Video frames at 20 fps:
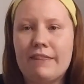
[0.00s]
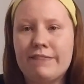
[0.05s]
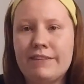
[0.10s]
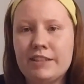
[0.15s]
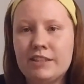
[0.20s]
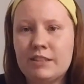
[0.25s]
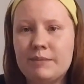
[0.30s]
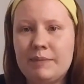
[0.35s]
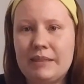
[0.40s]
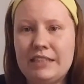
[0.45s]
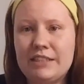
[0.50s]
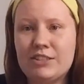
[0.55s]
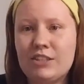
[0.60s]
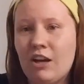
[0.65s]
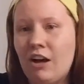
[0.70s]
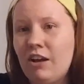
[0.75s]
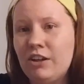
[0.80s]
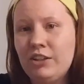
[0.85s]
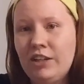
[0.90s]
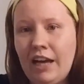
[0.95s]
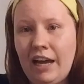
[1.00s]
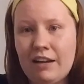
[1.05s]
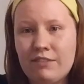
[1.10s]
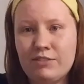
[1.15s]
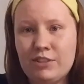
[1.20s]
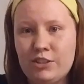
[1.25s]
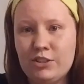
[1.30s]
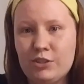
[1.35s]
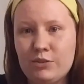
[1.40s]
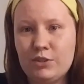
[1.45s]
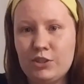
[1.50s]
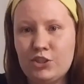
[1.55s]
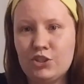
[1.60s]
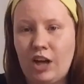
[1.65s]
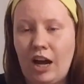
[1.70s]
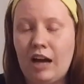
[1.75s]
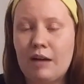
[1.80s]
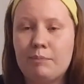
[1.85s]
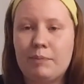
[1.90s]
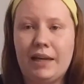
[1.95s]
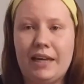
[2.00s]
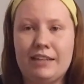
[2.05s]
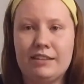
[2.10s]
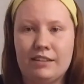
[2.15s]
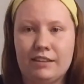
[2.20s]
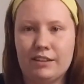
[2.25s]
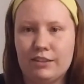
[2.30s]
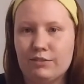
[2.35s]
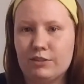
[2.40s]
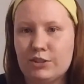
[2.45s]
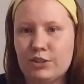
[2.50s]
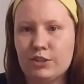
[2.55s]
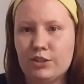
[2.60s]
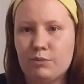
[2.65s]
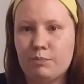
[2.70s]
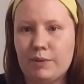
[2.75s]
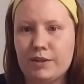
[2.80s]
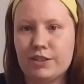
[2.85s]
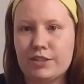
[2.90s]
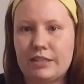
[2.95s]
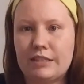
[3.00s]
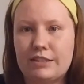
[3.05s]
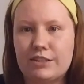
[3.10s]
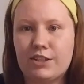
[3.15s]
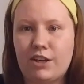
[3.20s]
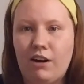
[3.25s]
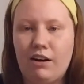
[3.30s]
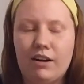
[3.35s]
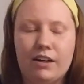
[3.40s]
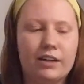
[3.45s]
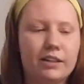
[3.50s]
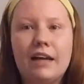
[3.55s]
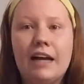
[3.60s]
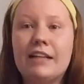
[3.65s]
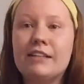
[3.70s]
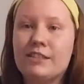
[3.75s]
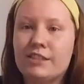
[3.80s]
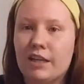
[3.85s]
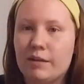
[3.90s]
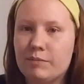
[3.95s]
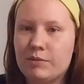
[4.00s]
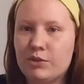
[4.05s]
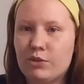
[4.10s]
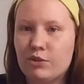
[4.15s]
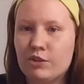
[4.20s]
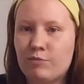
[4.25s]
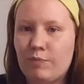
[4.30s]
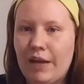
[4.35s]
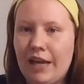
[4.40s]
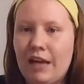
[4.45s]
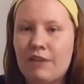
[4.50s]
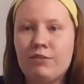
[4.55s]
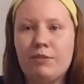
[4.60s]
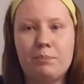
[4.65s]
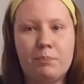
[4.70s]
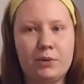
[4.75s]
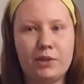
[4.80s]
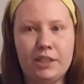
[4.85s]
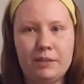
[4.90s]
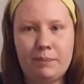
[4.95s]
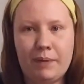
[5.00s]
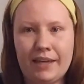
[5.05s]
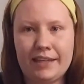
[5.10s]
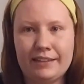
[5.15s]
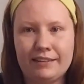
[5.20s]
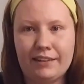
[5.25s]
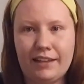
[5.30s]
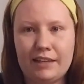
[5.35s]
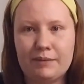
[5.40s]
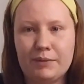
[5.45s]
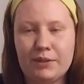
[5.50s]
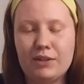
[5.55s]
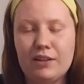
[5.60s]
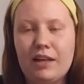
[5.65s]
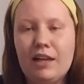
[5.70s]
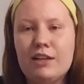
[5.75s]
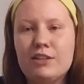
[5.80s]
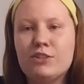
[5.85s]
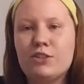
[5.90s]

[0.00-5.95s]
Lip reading: This means all you have to do is shop and deliver to the person's car. And some stores may have a prepaid label.